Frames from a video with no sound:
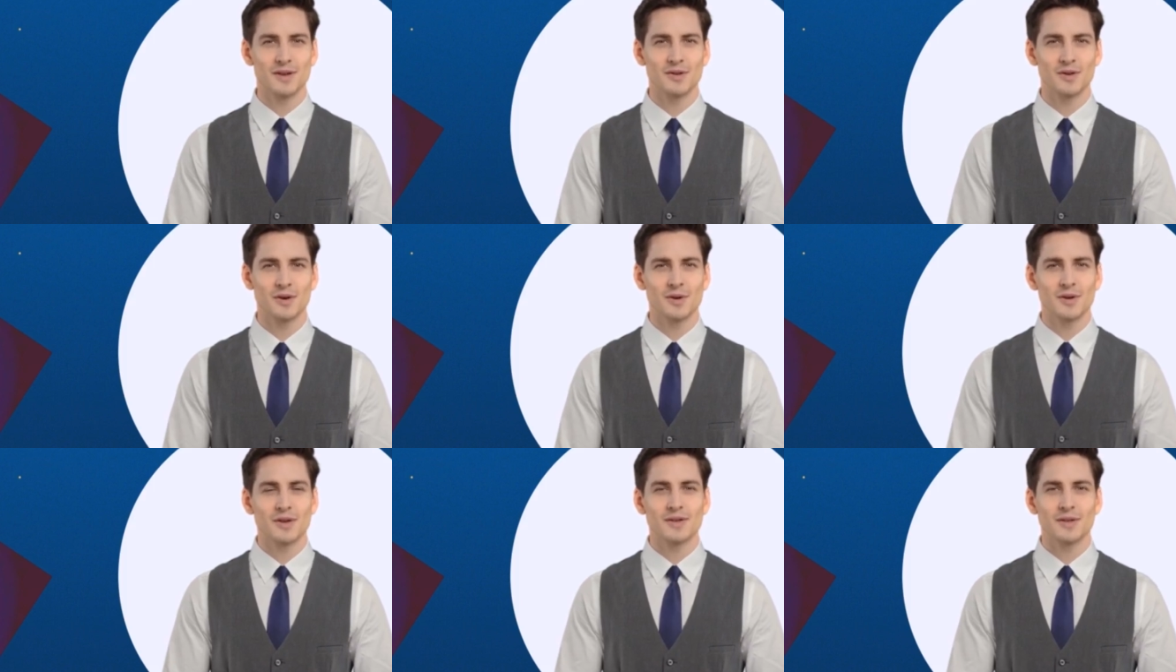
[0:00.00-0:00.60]

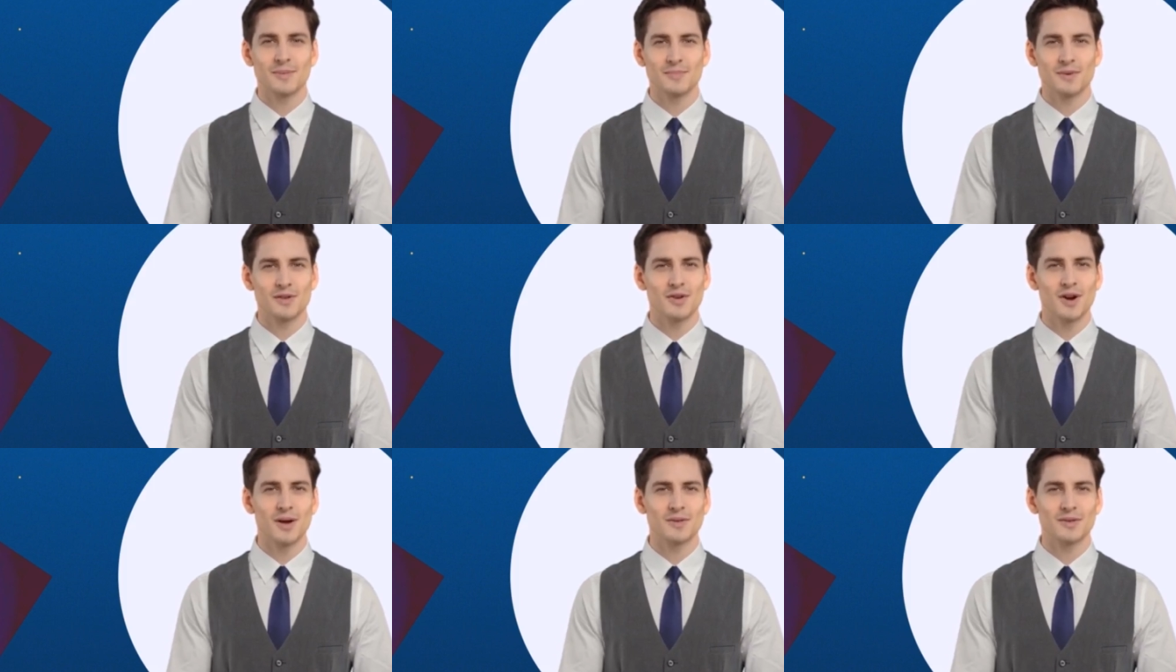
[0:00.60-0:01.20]
Encourage them
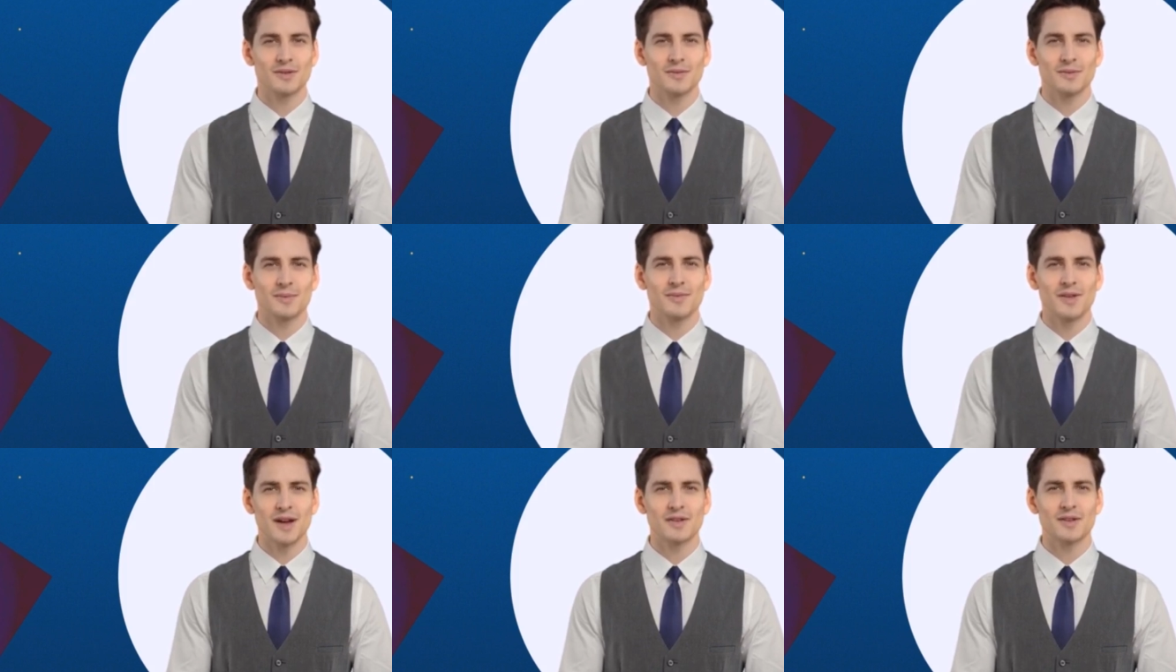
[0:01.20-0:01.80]
to share their
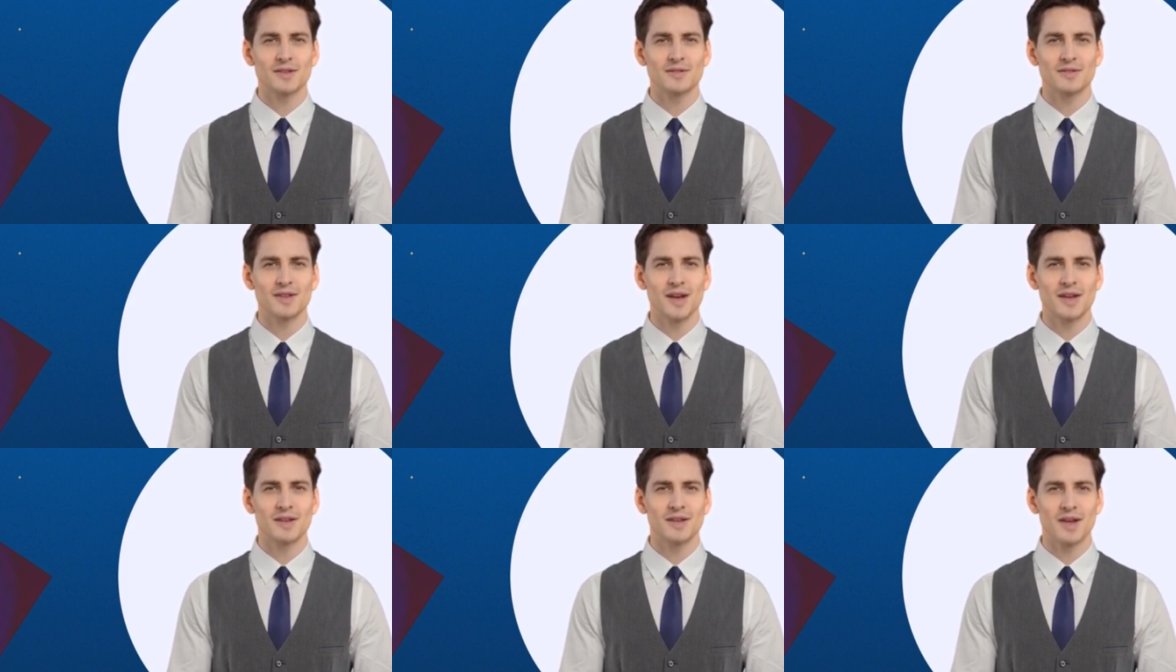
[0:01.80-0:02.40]

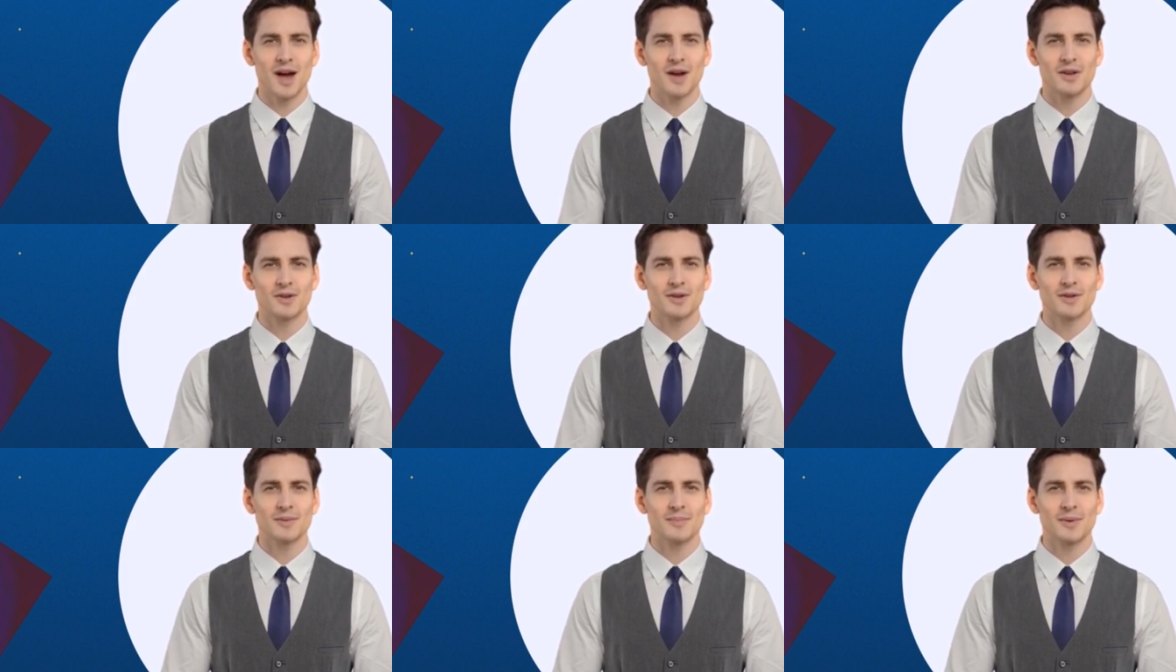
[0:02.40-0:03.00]
reflections and
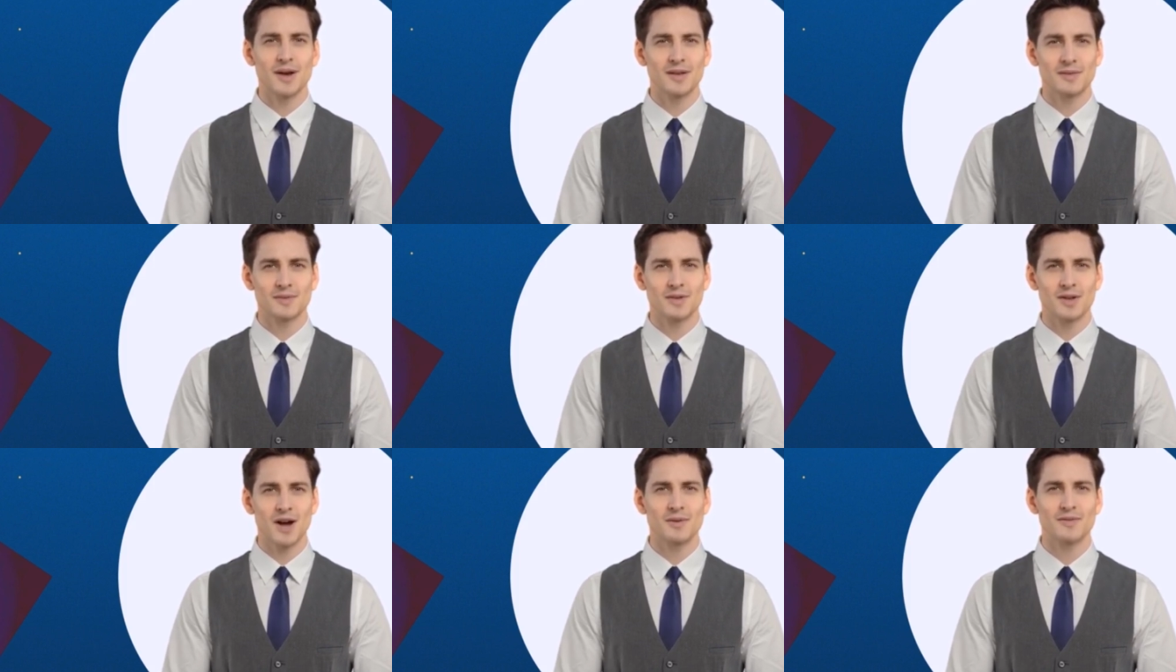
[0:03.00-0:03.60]
engage in a
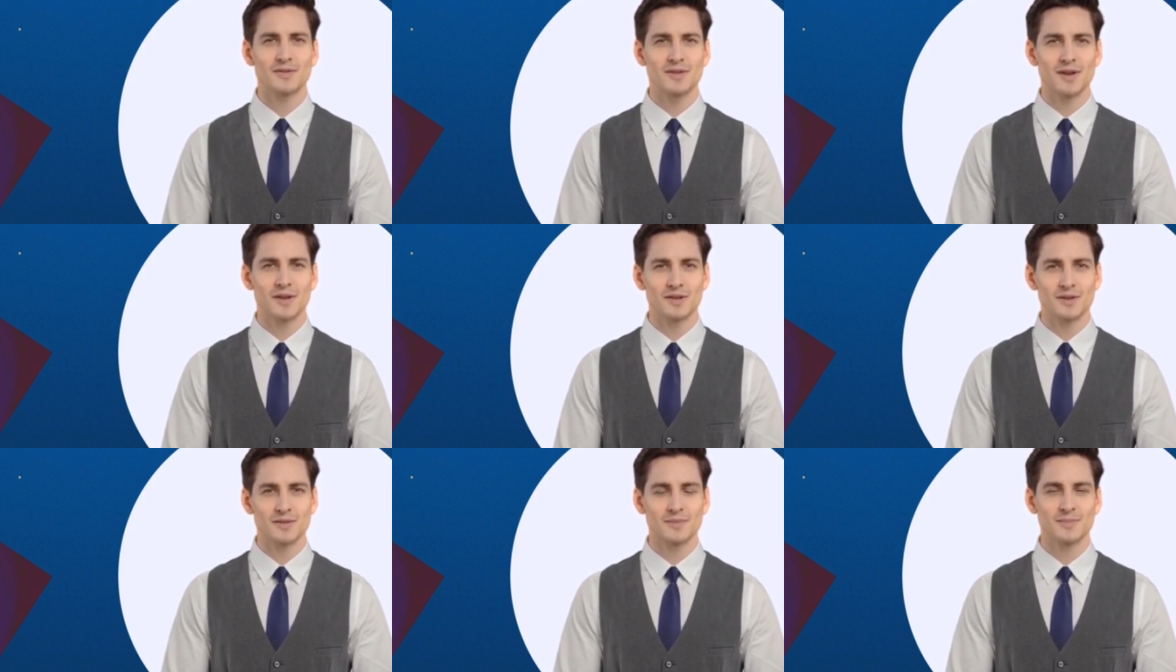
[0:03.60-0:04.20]
meaningful
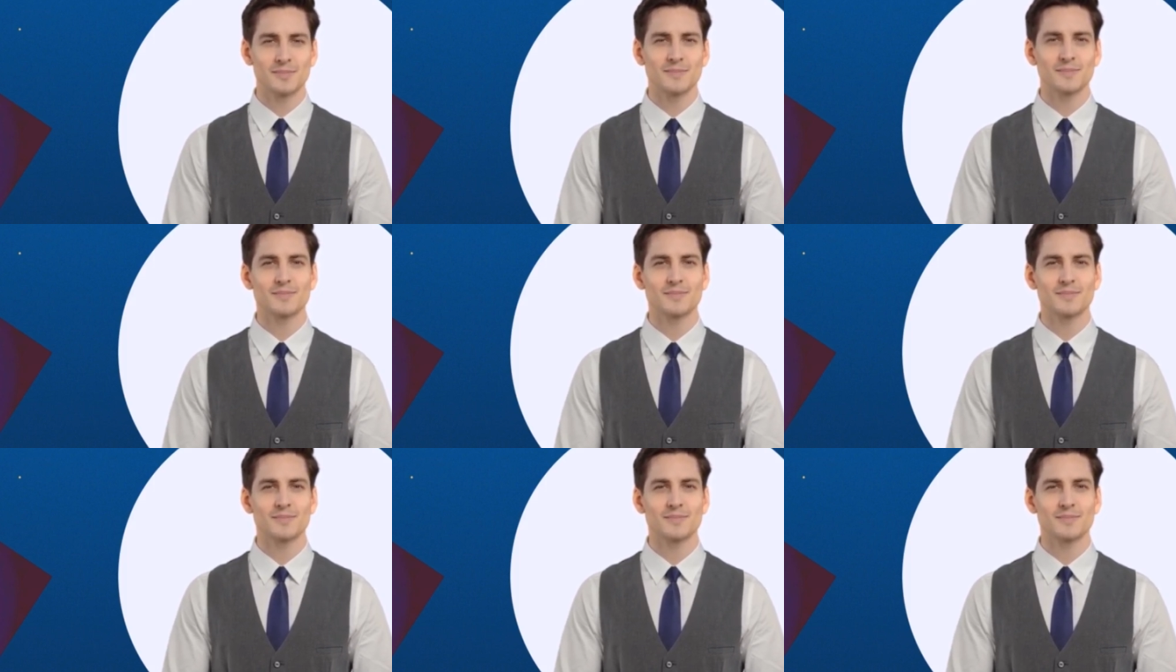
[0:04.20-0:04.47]
conversation.